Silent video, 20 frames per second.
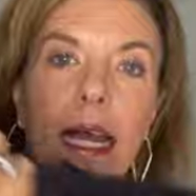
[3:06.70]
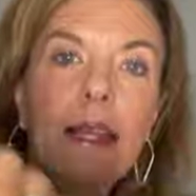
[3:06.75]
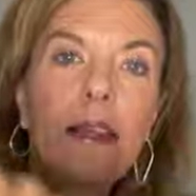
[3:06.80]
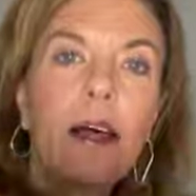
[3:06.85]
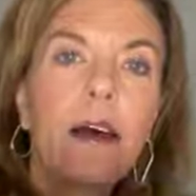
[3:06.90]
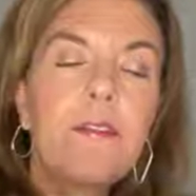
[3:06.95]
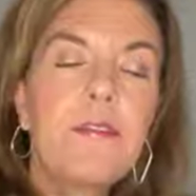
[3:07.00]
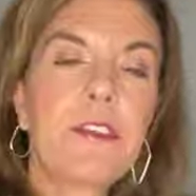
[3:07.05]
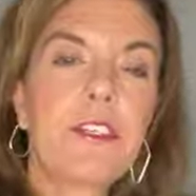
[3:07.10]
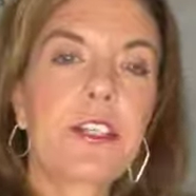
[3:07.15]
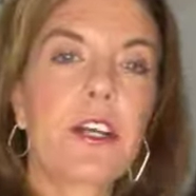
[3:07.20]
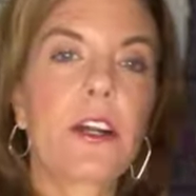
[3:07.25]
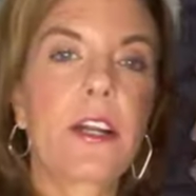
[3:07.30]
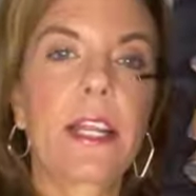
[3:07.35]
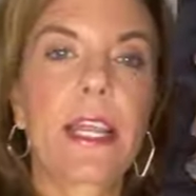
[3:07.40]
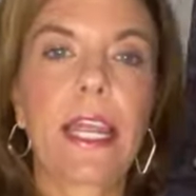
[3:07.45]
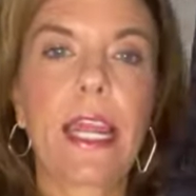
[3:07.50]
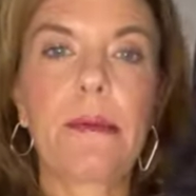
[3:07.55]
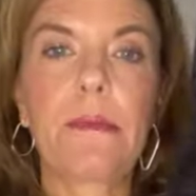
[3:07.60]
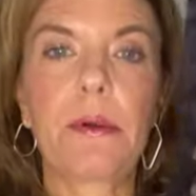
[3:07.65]
love the dark
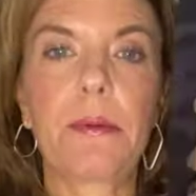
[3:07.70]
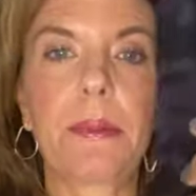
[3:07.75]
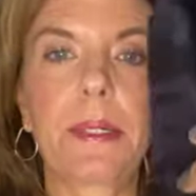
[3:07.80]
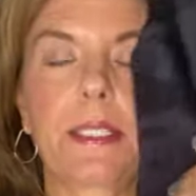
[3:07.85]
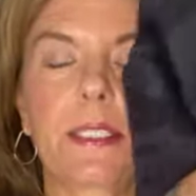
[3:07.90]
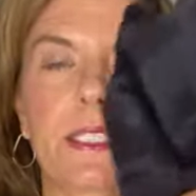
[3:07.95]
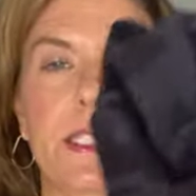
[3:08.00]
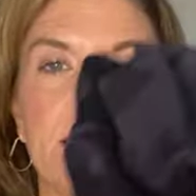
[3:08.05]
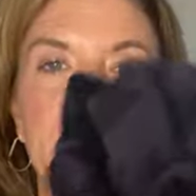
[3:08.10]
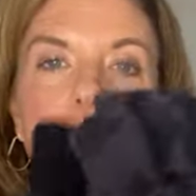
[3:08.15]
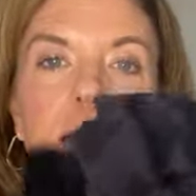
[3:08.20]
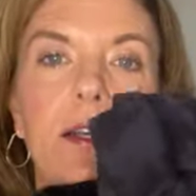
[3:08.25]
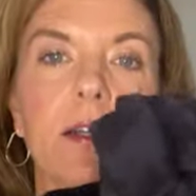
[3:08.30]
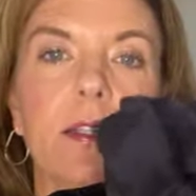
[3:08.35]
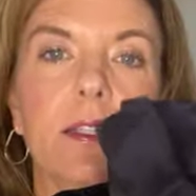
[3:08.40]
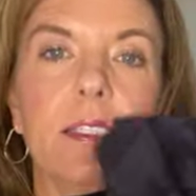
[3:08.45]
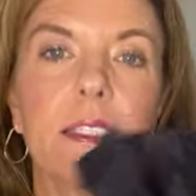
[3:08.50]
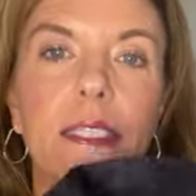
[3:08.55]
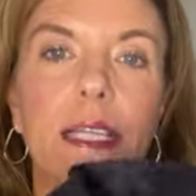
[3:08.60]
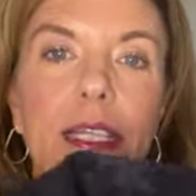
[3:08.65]
camo because it's
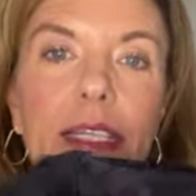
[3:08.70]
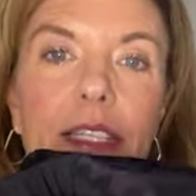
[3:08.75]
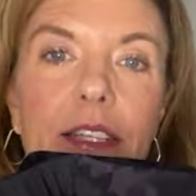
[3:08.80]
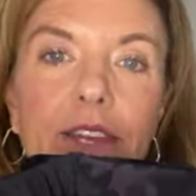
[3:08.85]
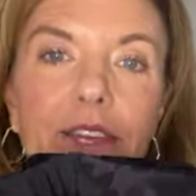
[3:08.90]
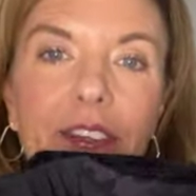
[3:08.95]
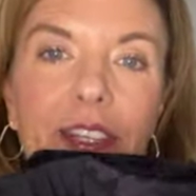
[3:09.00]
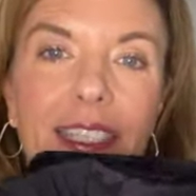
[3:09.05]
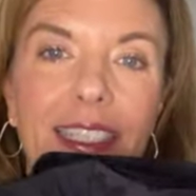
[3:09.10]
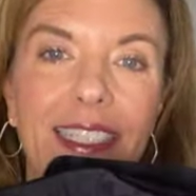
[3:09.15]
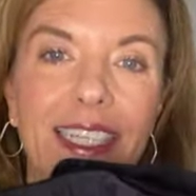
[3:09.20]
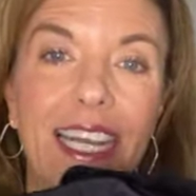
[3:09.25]
subtle and different.